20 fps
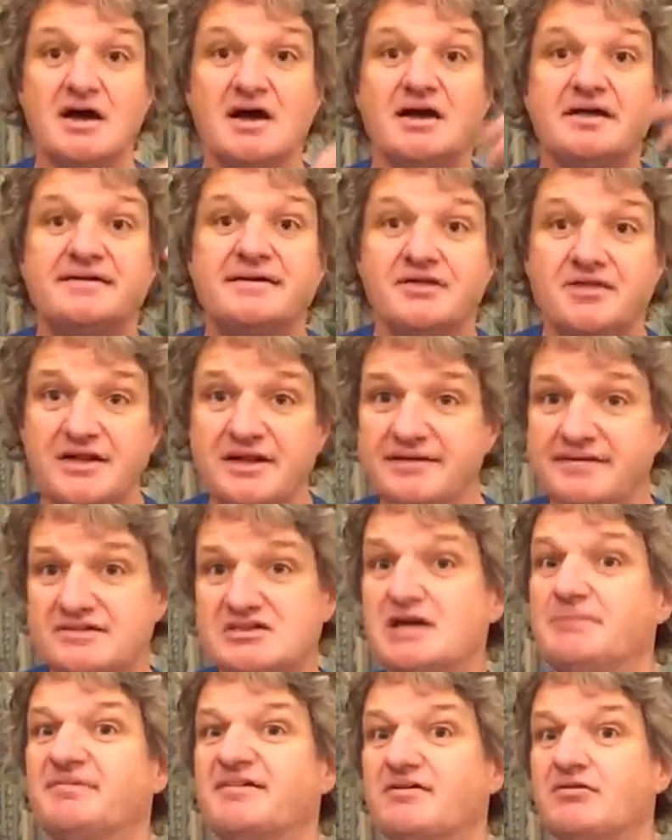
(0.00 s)
So these
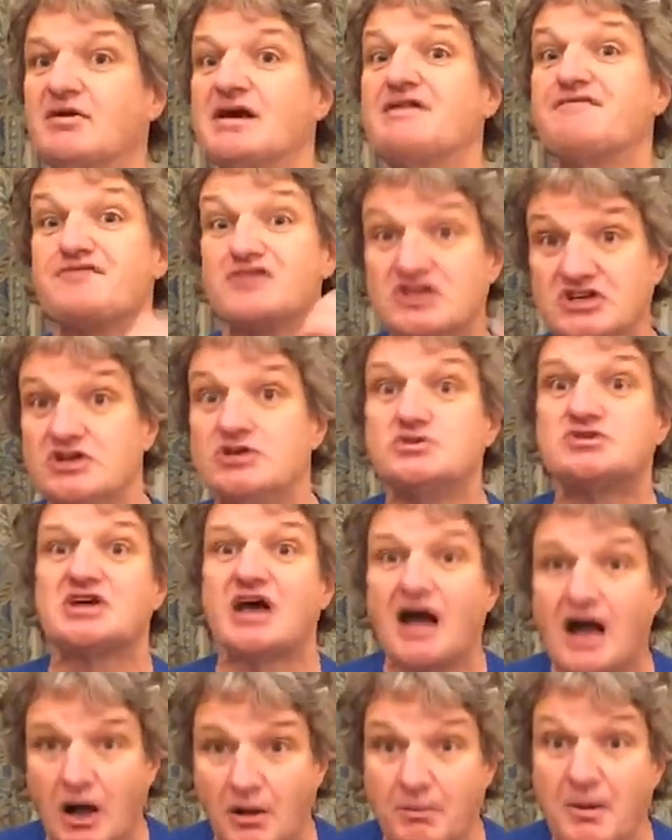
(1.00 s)
tips are really for you to
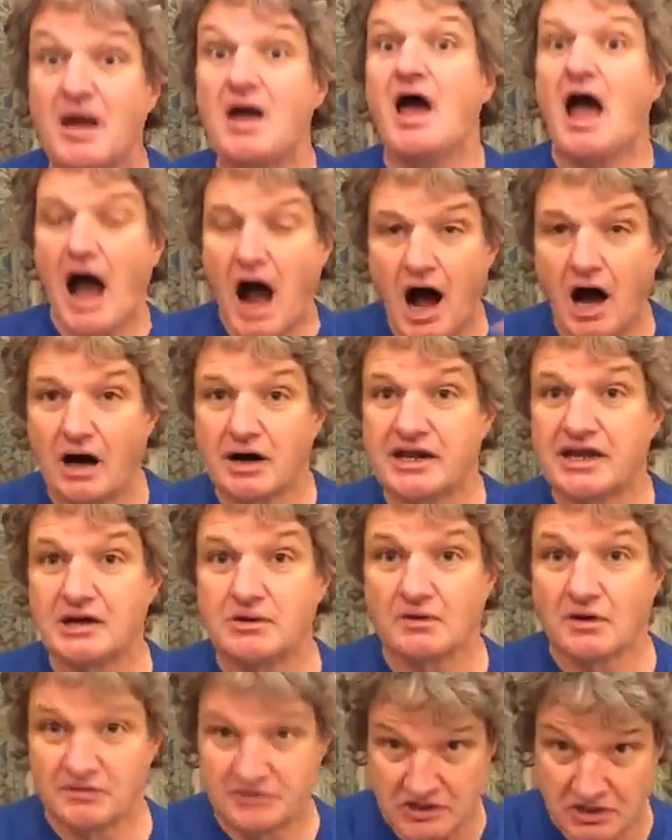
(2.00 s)
help
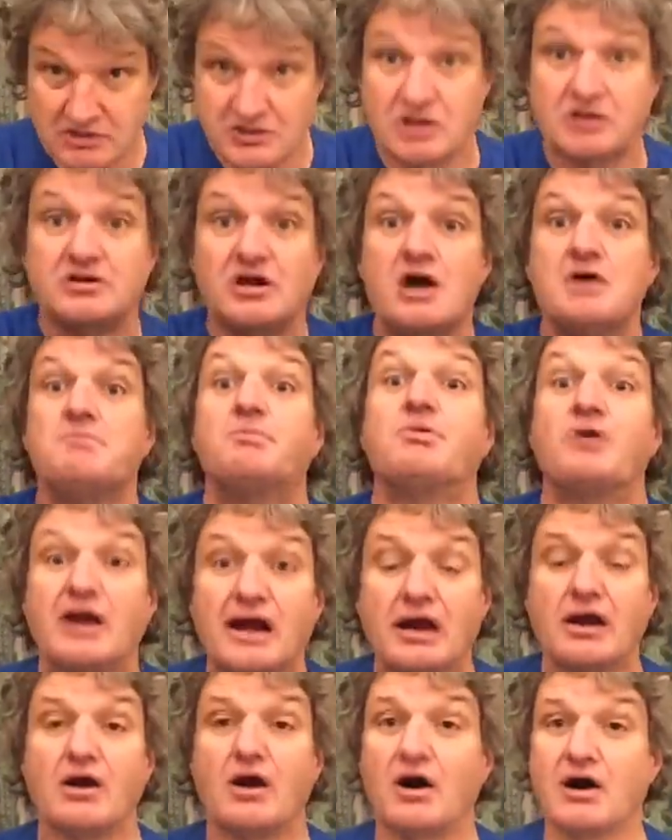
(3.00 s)
argue, to bring
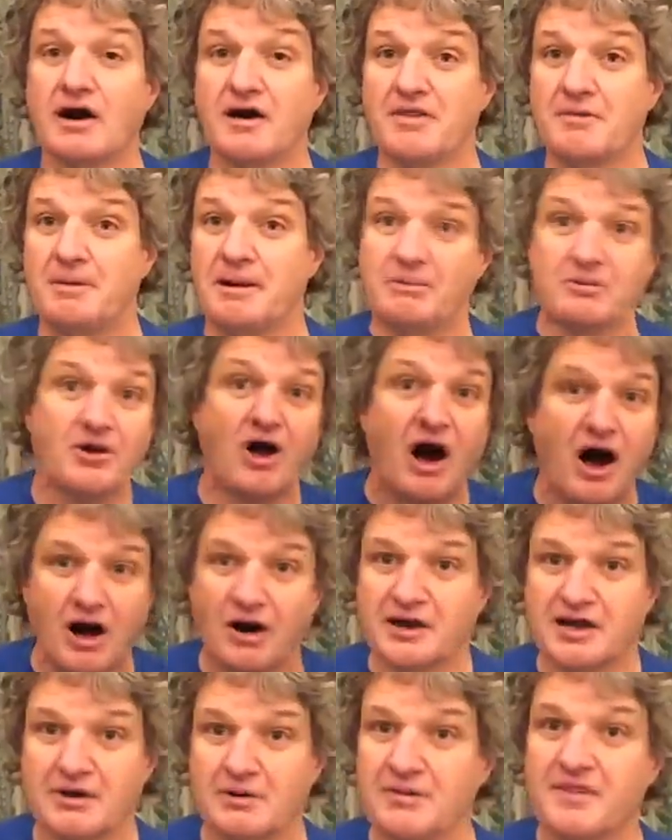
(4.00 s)
along other people, not
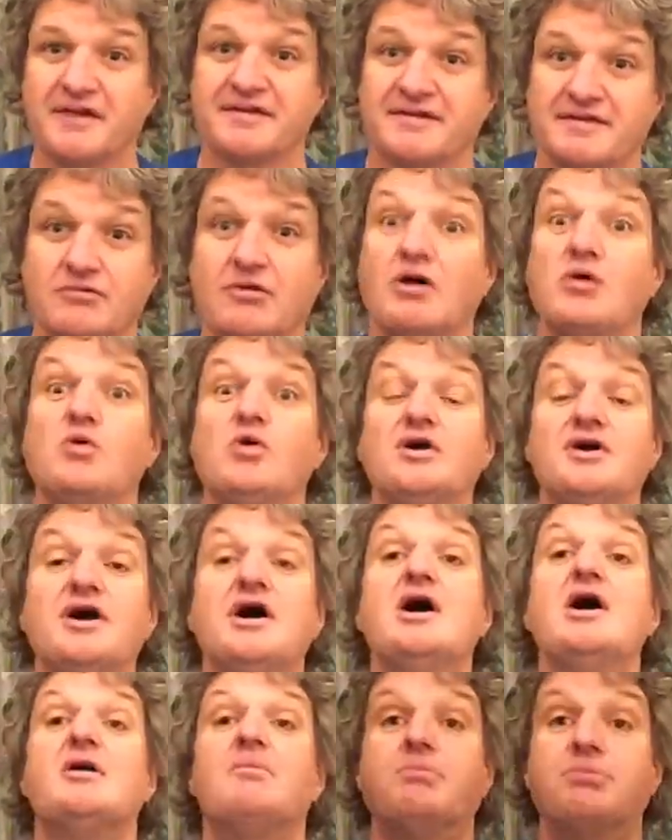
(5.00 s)
argue with, that's the wrong word,
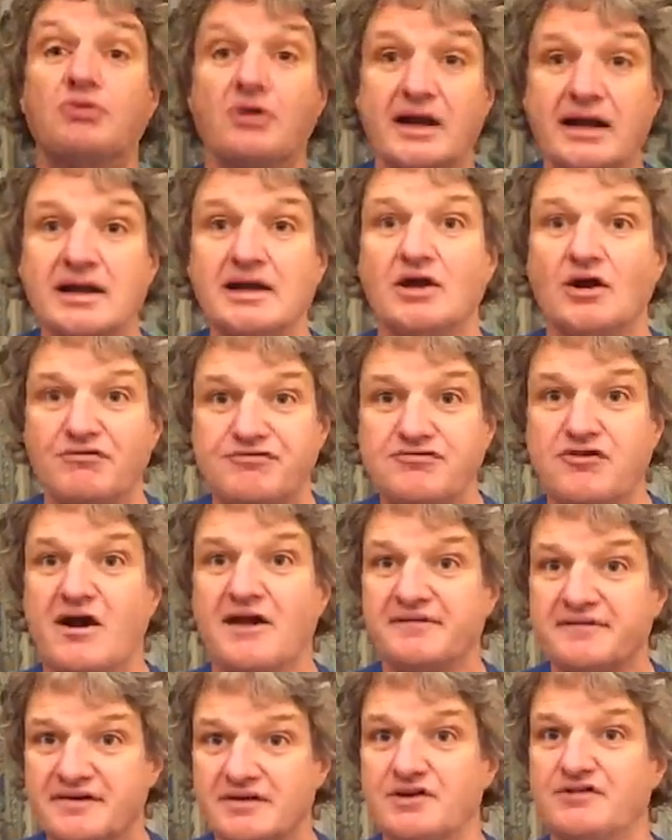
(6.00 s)
bring your
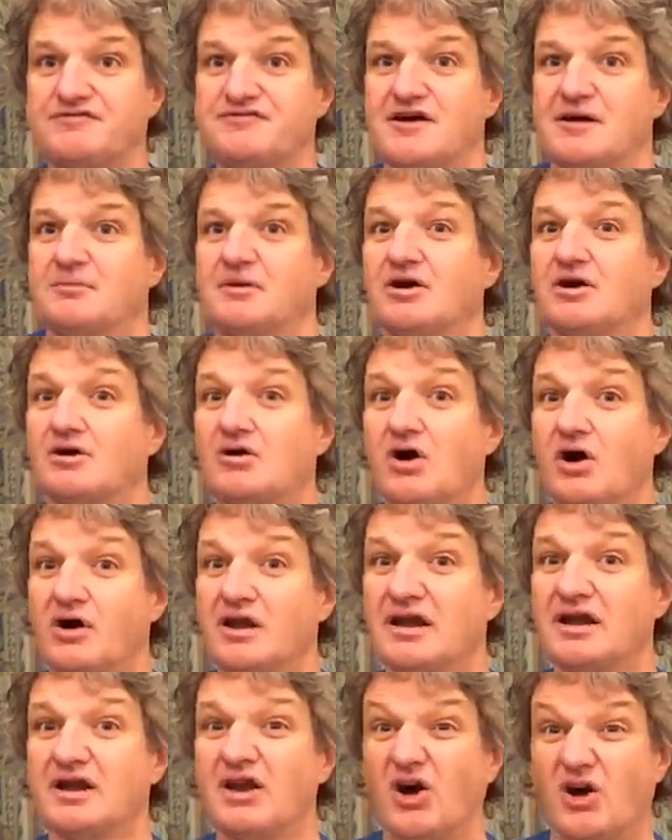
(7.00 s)
friends and your family or
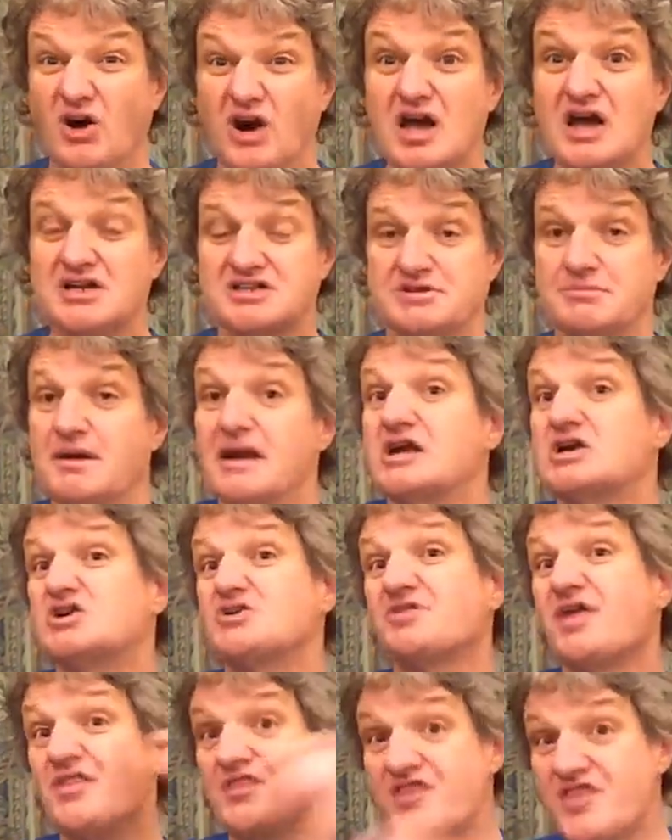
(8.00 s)
colleague along to make
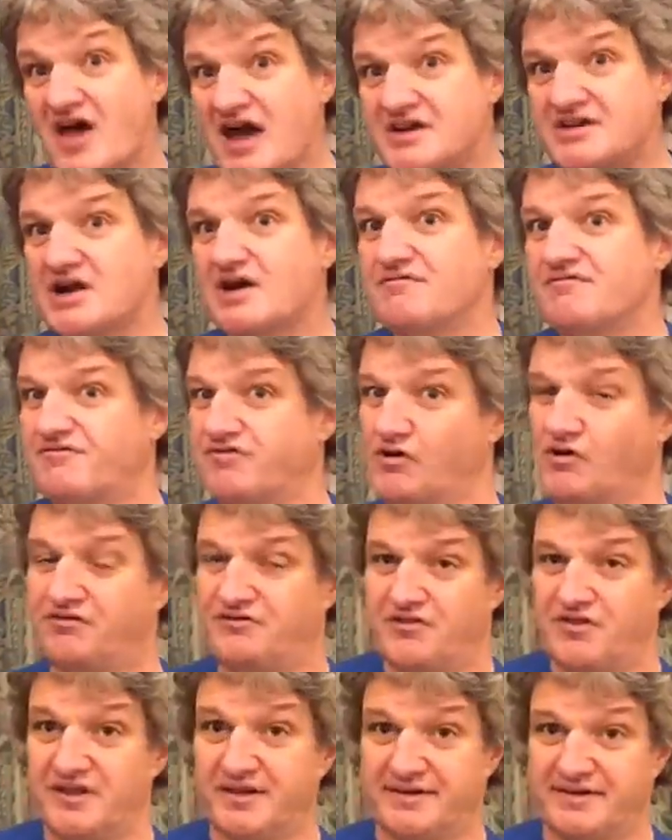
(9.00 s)
sure that they don't fall
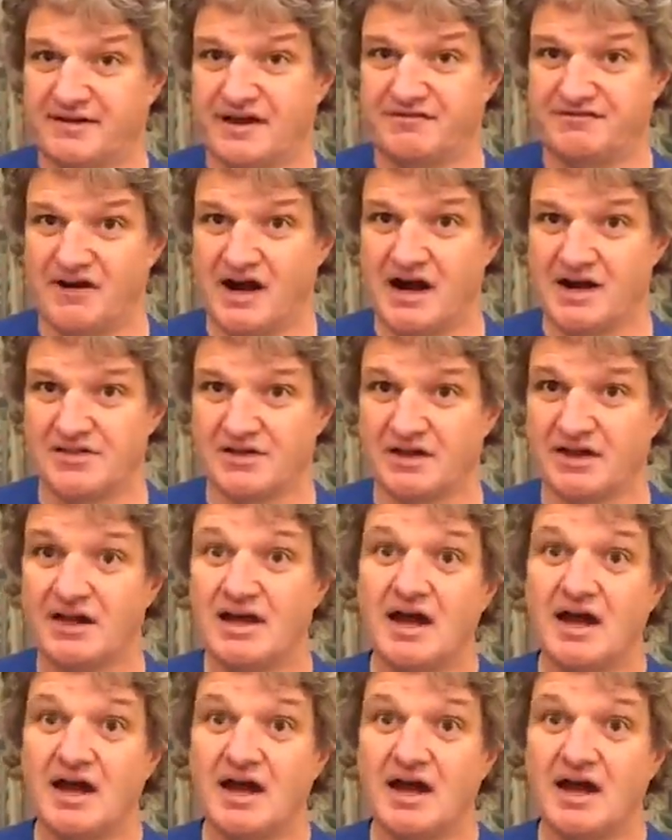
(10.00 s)
for this stuff either.